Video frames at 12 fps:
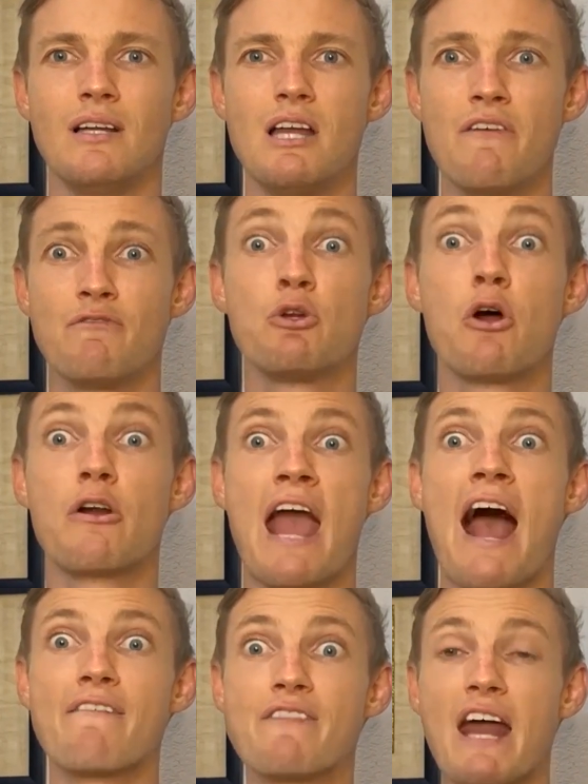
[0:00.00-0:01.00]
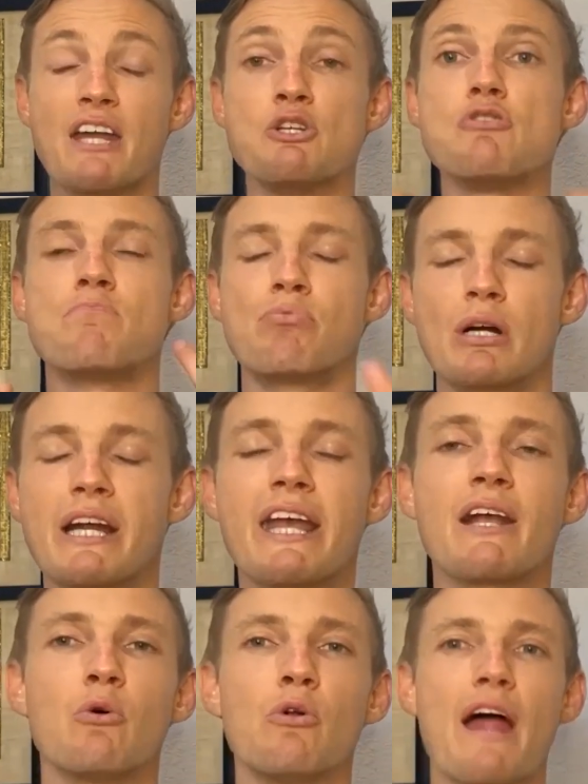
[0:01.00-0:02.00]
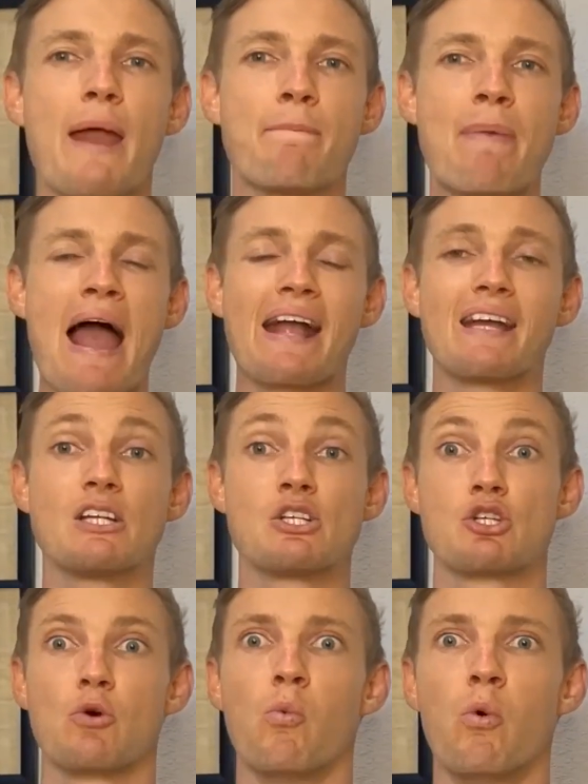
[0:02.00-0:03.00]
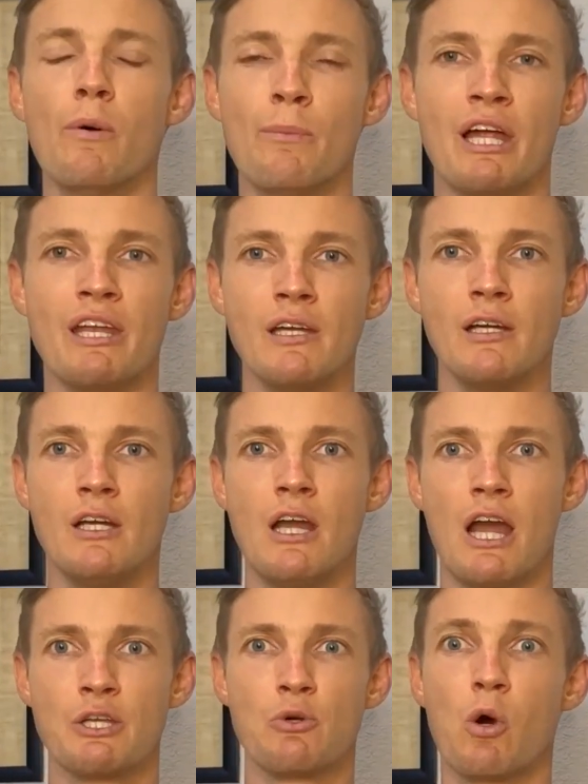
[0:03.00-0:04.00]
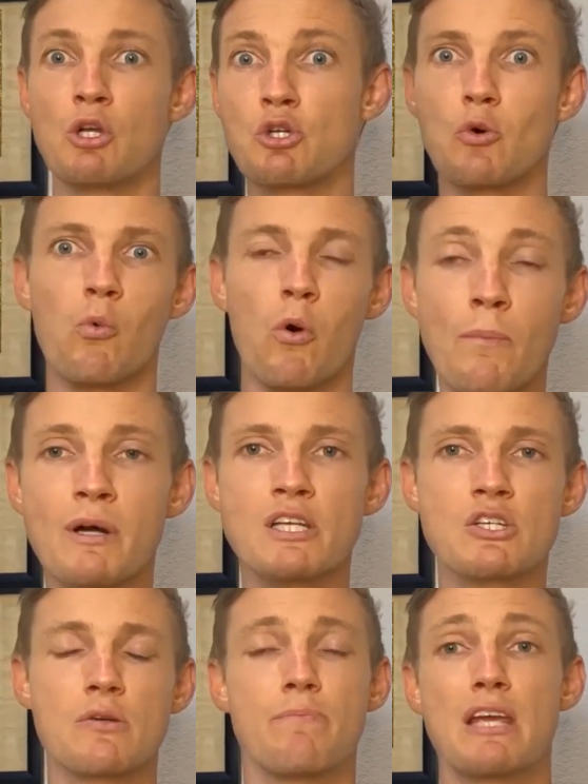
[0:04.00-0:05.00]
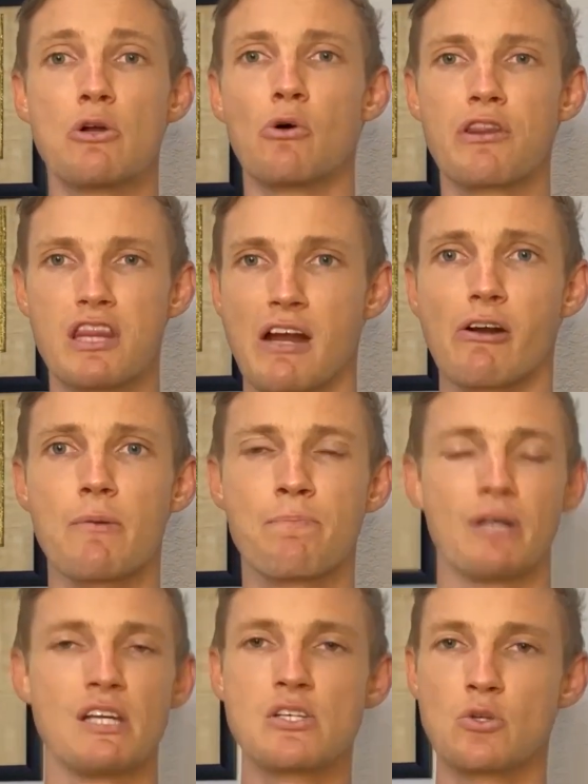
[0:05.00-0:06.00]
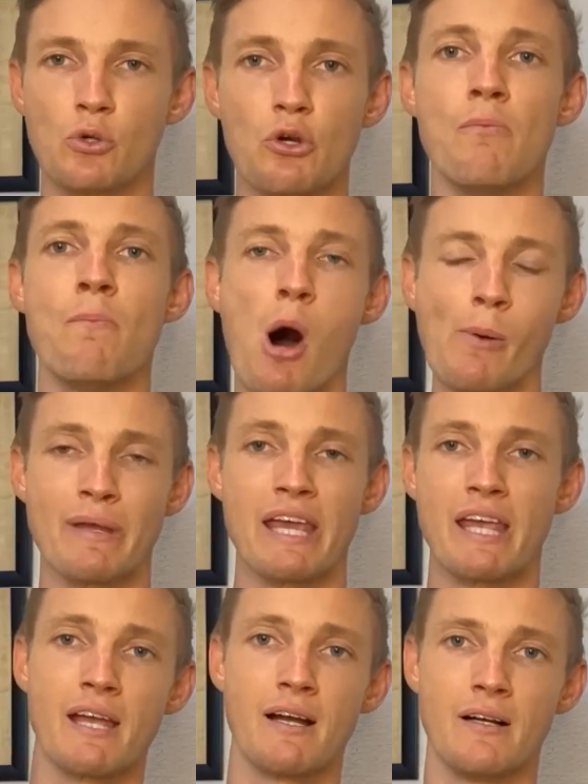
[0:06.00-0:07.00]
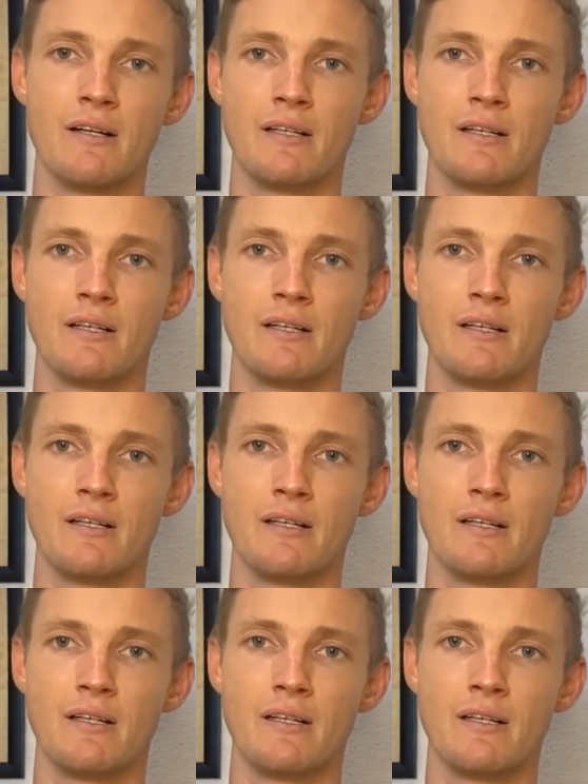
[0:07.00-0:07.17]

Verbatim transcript: If you don't have that and you're bringing all that baggage to women and you want your woman to be your therapist or your mommy,